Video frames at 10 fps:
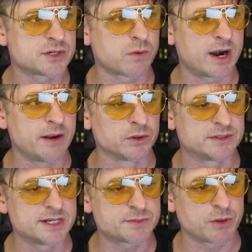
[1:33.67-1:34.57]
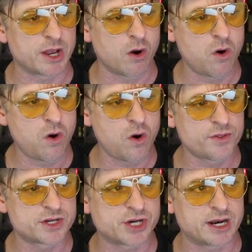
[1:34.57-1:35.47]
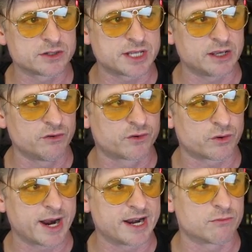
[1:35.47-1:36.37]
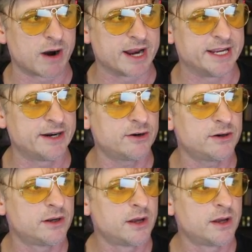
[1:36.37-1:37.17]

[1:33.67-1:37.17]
is where it will display all the channels that you've created right here.